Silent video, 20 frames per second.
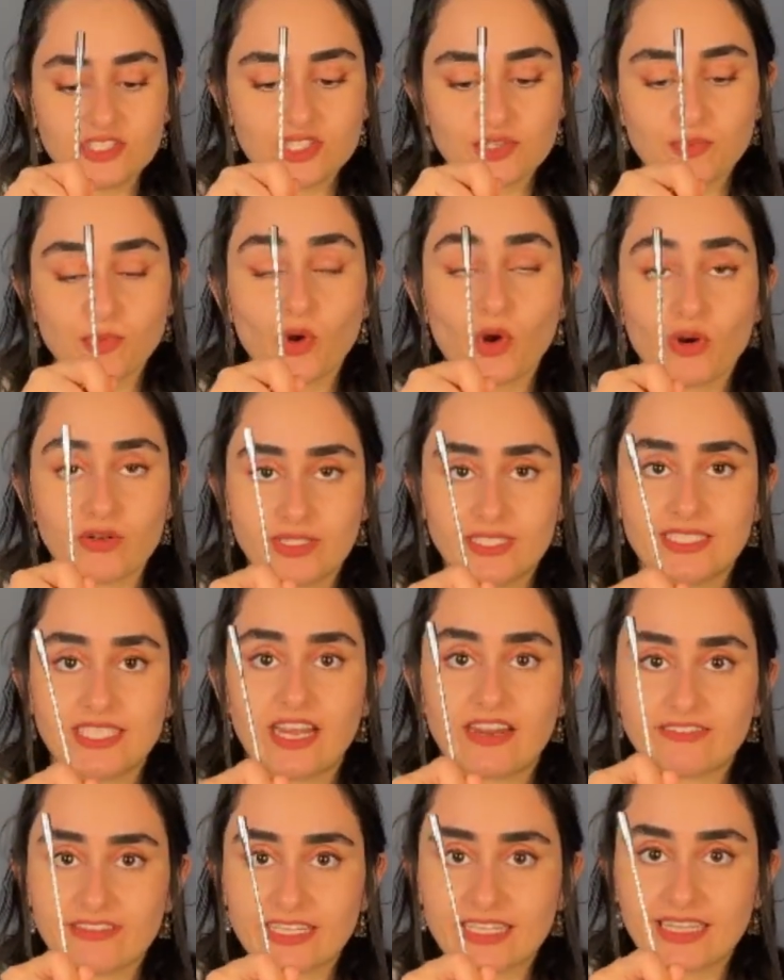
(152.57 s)
just pour it
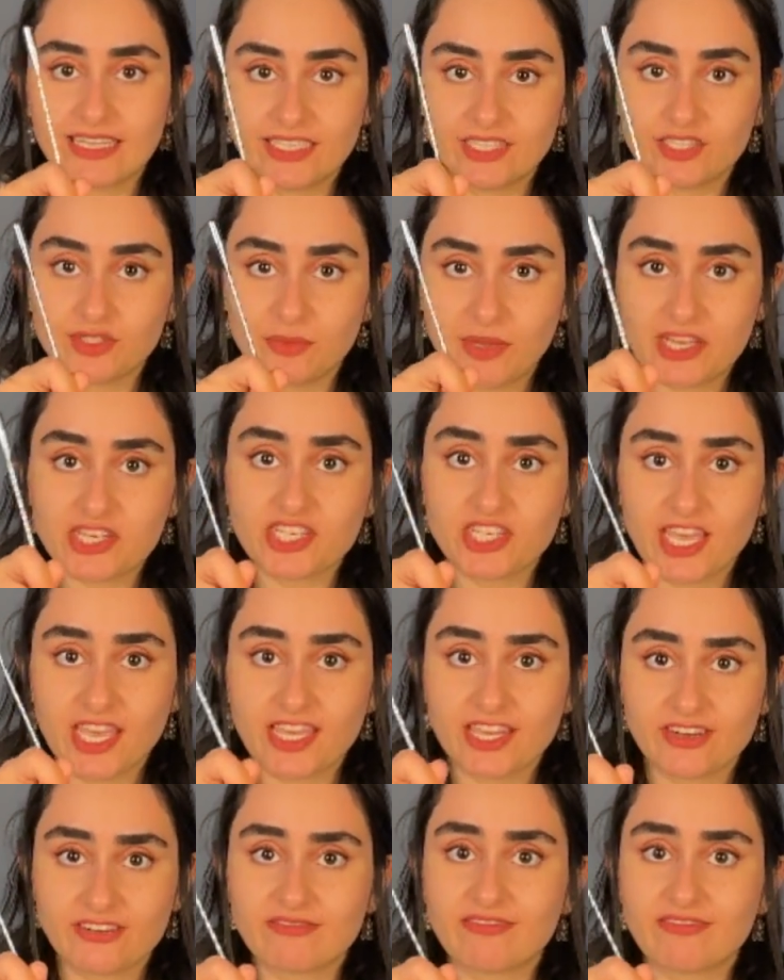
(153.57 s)
directly into my shaker,